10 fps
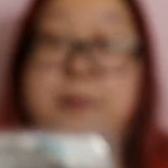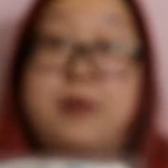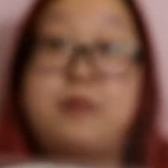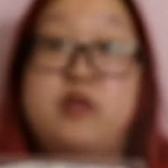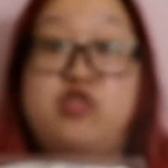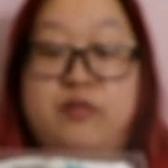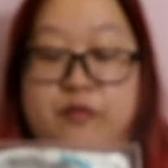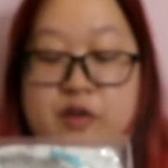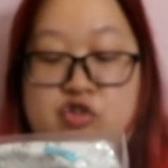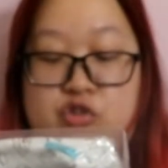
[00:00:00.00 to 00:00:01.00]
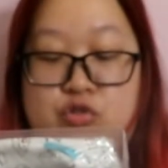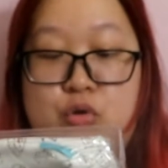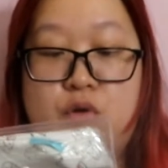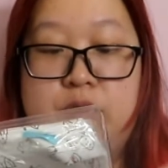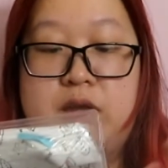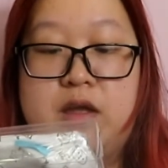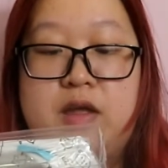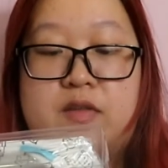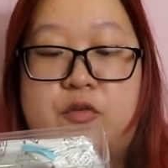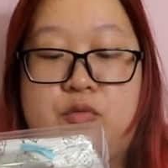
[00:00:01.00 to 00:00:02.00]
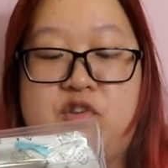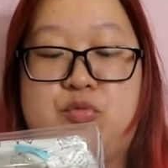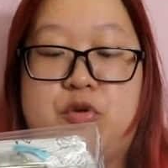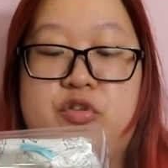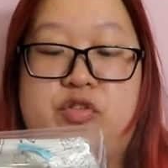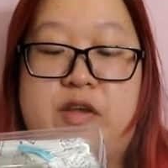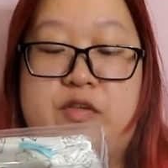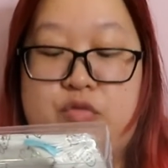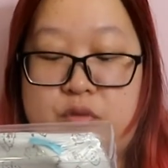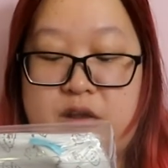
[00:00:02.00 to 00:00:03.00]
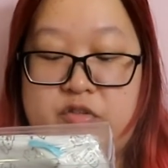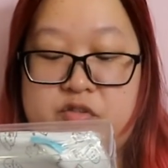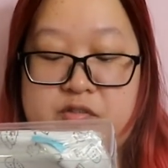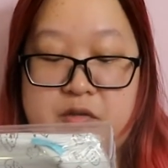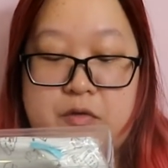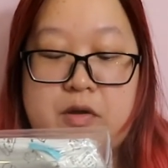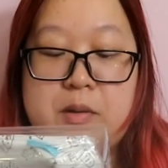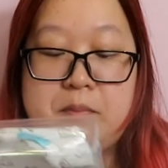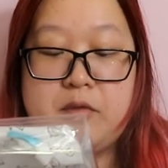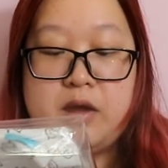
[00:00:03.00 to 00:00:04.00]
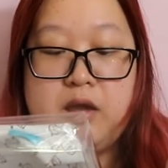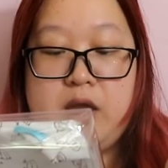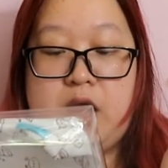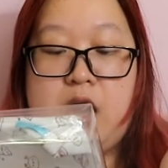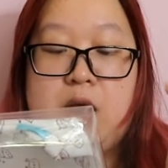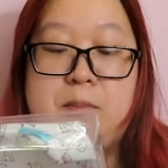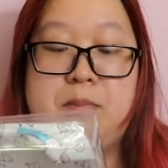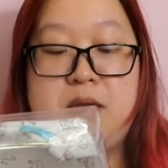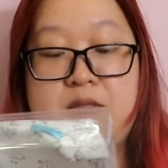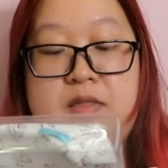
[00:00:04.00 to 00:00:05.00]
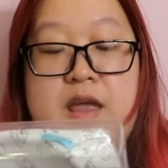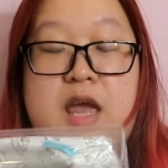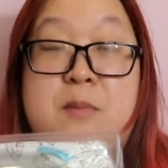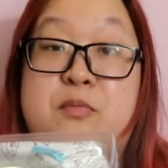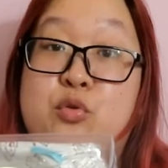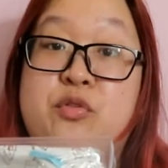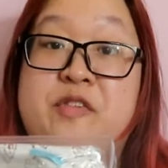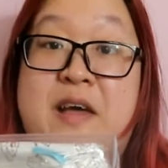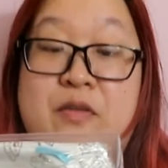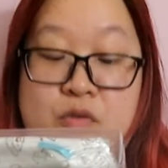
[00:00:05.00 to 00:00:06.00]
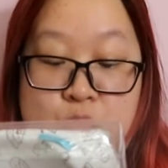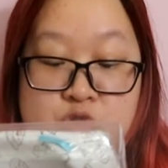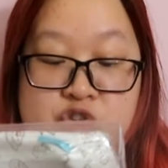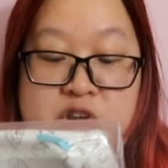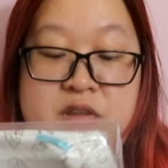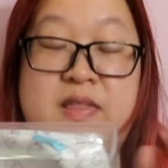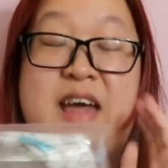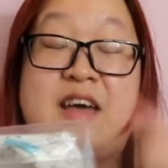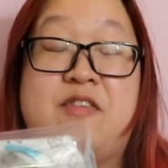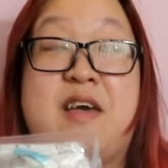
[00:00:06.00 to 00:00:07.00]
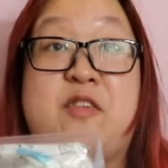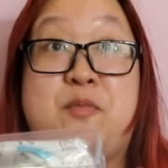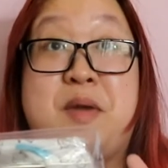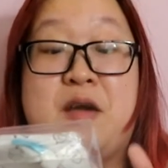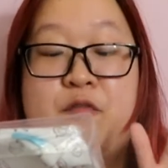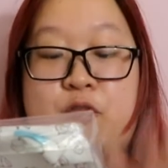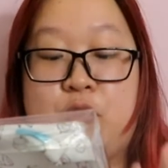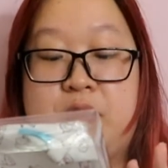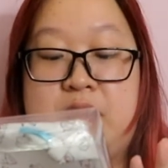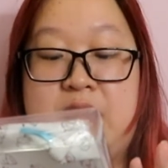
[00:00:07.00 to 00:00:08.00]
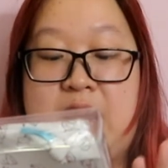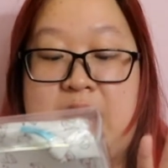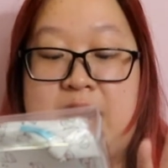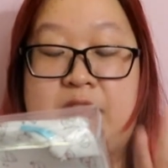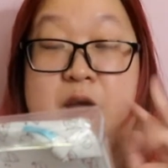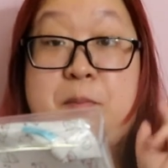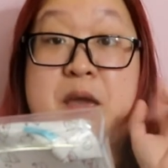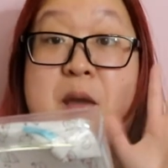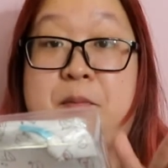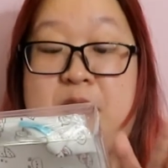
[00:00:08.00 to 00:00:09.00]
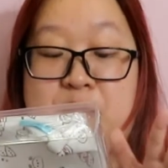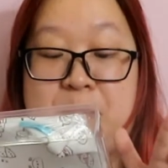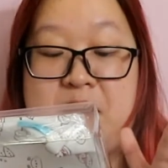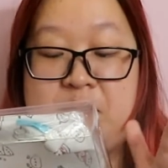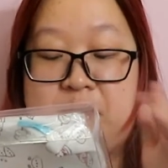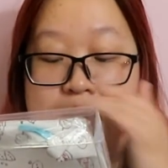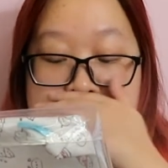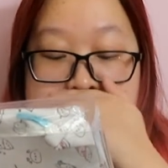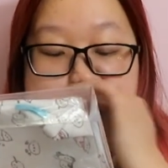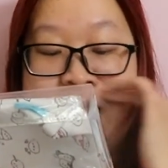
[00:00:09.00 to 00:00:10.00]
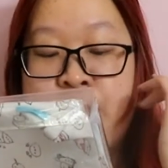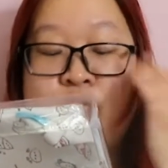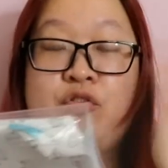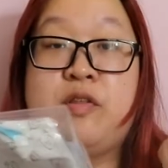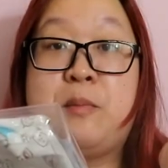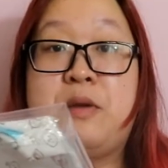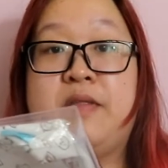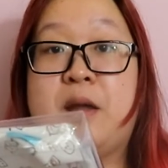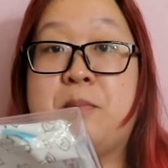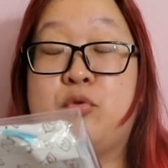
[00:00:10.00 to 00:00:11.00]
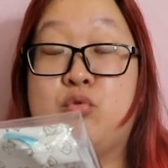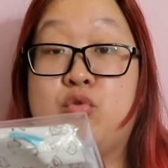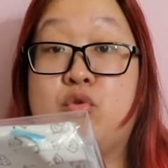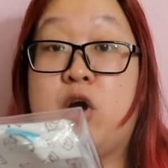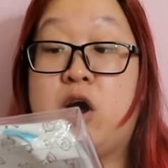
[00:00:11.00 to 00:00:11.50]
preparation facial toner, the rich moisture soothing serum, midday blue sun lotion that has SPF 40 and PA++, and also the midnight blue